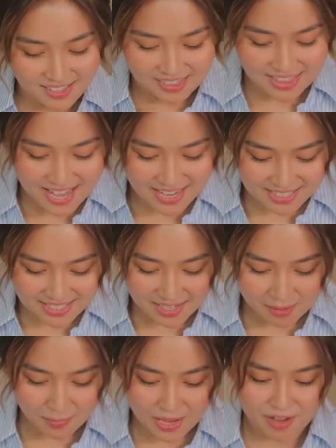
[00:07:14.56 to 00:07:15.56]
Next,
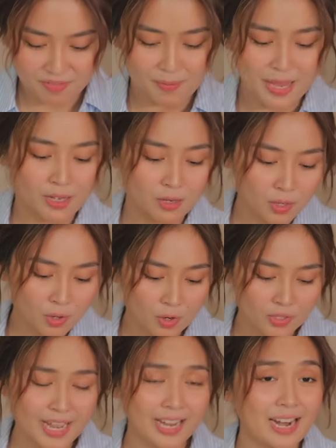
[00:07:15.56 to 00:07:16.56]
we have my
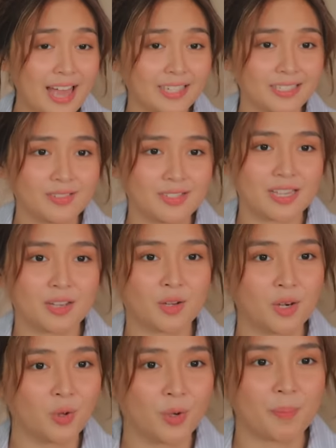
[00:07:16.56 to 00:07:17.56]
cologne. I like using
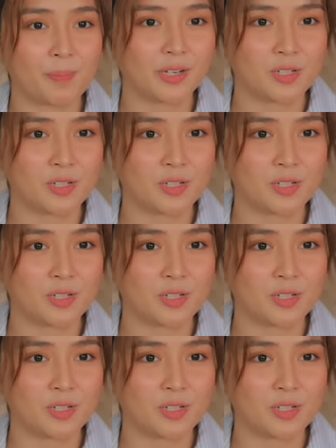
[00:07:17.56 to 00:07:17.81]
cologne pag